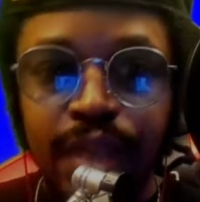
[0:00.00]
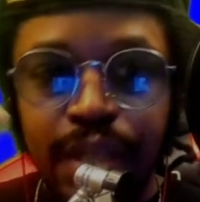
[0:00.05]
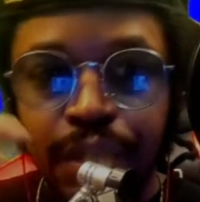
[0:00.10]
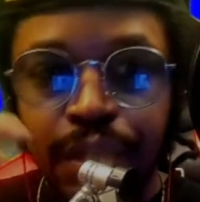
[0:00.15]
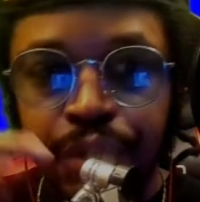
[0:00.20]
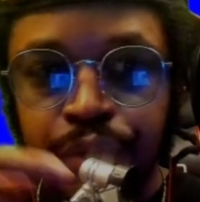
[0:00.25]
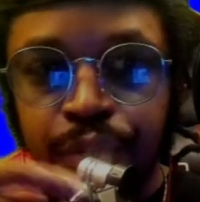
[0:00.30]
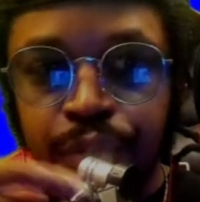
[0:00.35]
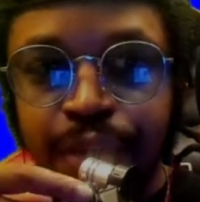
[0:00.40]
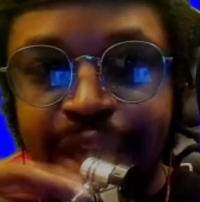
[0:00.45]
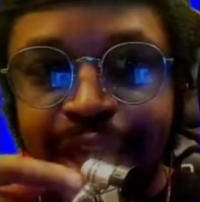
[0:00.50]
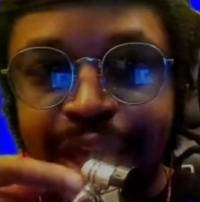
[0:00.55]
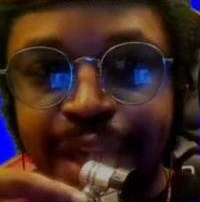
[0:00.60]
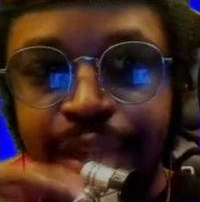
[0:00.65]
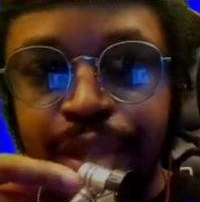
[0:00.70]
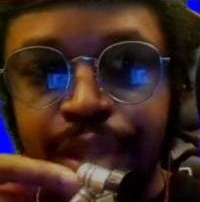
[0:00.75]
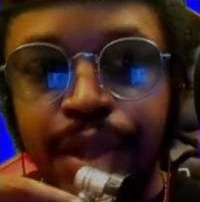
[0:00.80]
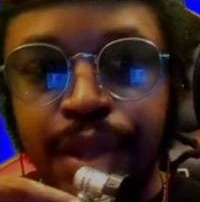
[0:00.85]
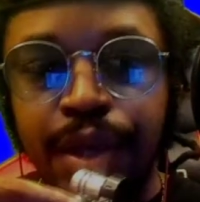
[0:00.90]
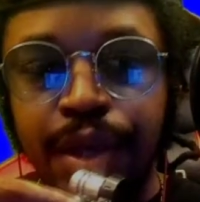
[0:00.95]
you can't
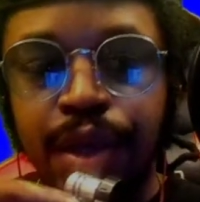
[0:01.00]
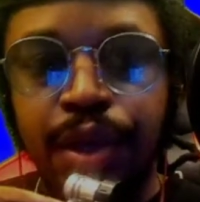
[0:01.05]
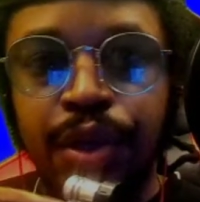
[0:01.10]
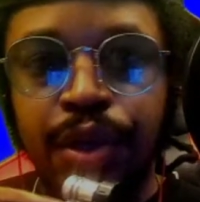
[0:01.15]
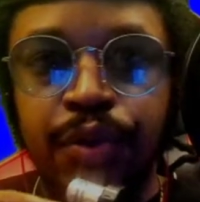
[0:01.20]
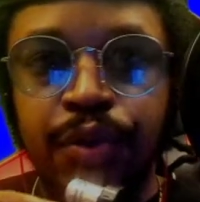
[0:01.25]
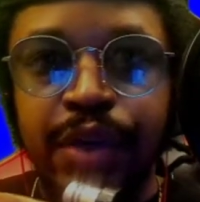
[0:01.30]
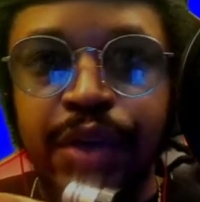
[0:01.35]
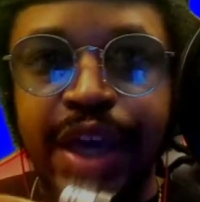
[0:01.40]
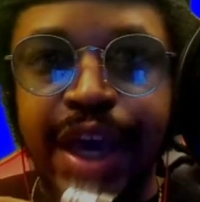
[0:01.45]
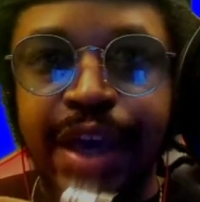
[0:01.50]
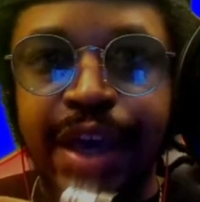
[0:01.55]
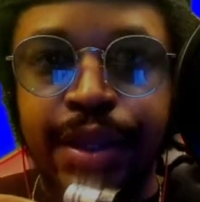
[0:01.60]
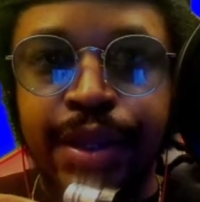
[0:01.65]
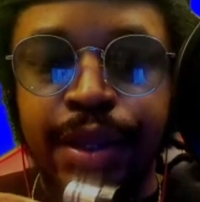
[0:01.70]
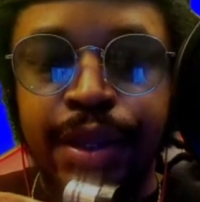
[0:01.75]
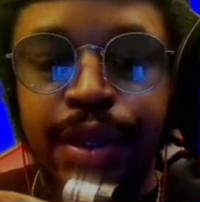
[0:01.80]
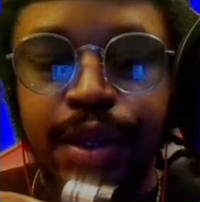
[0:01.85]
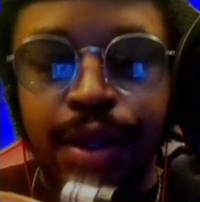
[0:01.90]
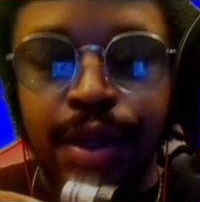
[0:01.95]

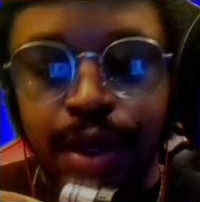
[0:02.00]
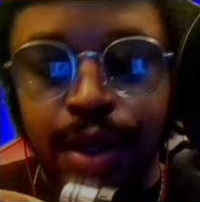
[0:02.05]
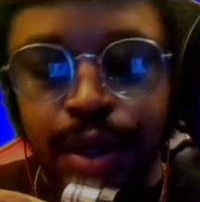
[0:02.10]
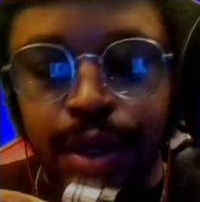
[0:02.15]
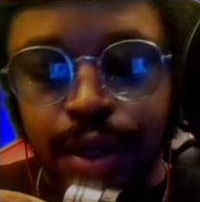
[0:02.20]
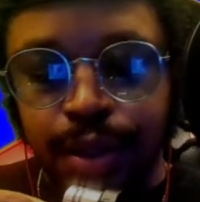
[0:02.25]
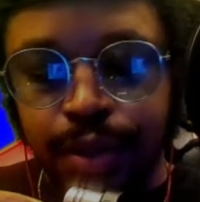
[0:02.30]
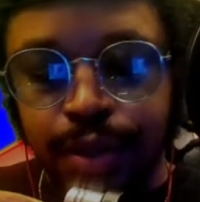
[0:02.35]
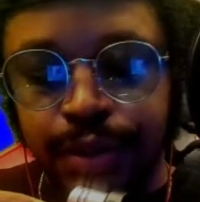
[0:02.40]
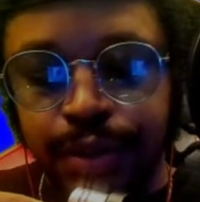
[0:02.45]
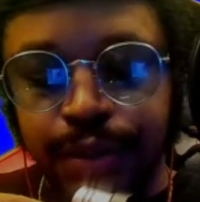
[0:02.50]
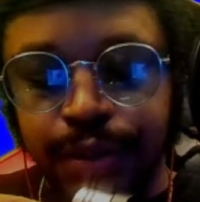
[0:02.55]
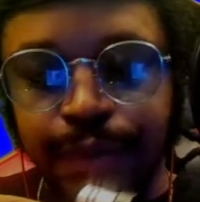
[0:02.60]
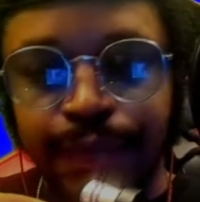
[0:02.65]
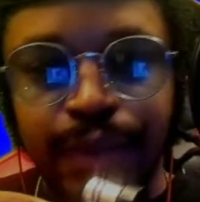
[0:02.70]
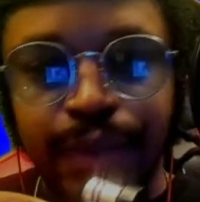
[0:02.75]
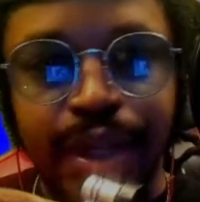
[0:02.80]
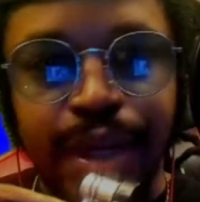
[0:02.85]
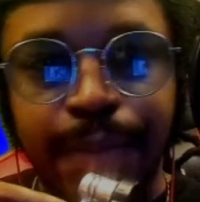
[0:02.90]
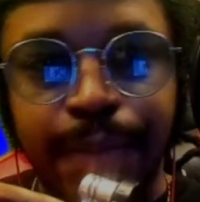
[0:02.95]
I'm
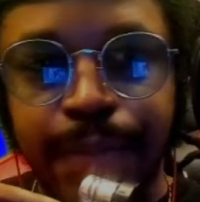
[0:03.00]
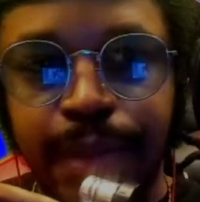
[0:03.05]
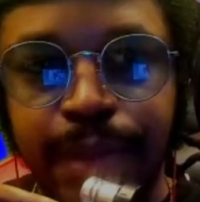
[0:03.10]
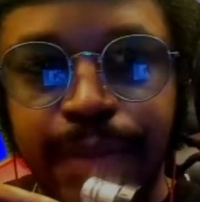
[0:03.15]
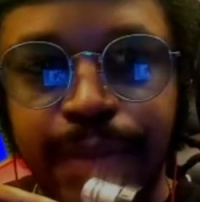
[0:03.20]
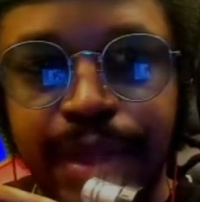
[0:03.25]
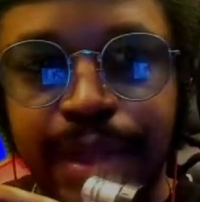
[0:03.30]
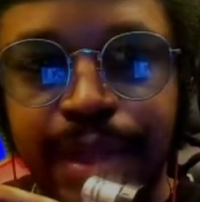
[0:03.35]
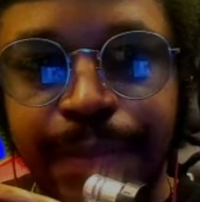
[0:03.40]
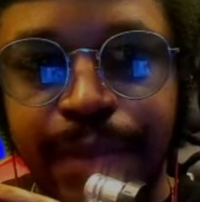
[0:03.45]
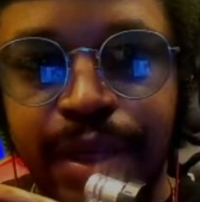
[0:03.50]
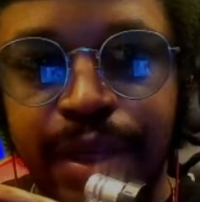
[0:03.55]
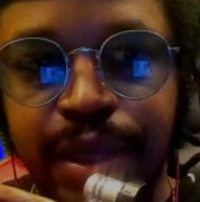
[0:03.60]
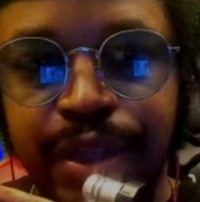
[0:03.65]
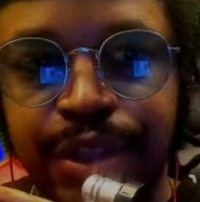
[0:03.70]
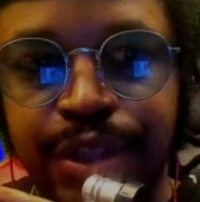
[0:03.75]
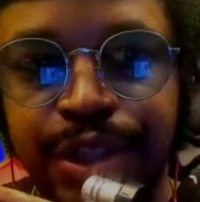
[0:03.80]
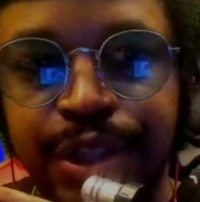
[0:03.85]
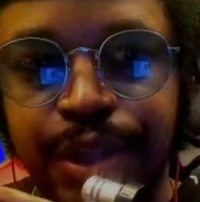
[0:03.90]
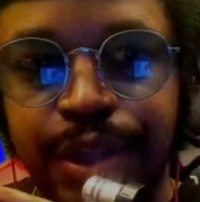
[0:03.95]
clipping like
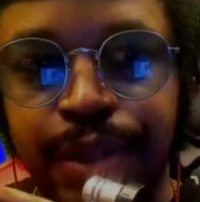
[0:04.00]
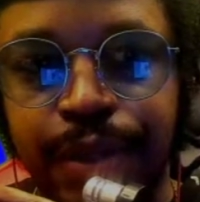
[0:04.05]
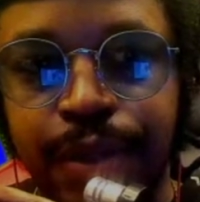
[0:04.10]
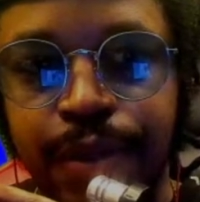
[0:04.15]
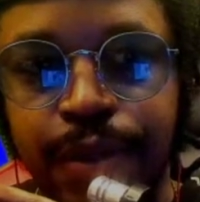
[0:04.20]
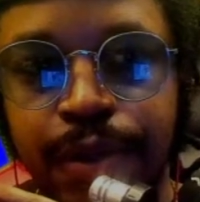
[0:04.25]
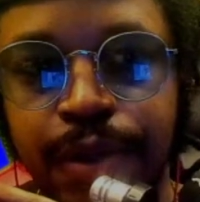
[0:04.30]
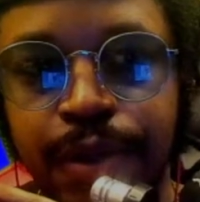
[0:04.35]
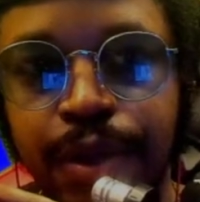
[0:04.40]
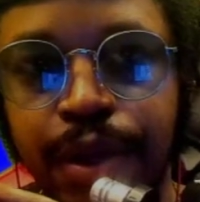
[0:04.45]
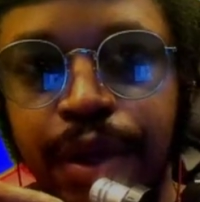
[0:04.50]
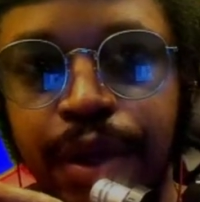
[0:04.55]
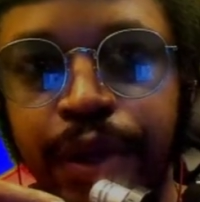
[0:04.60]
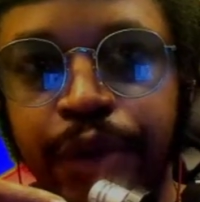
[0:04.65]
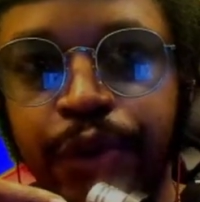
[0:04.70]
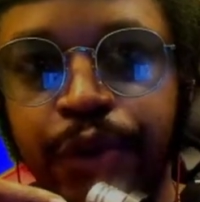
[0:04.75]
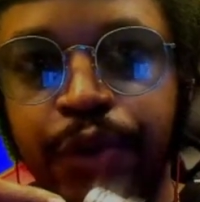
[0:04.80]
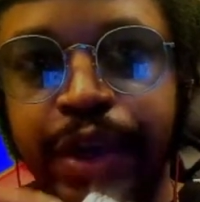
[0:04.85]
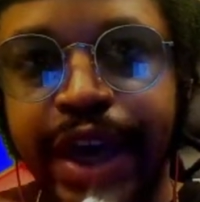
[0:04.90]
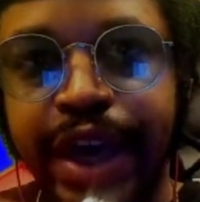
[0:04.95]
shit, y'all.
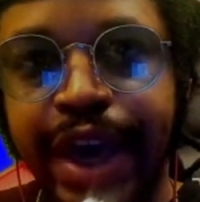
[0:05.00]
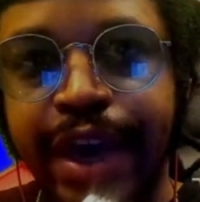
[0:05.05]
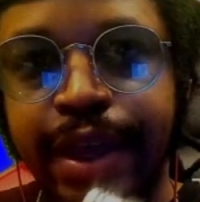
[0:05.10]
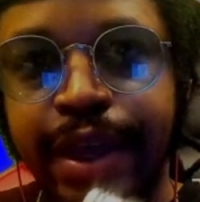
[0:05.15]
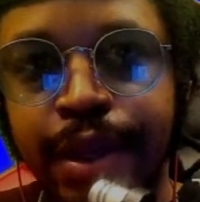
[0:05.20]
You can't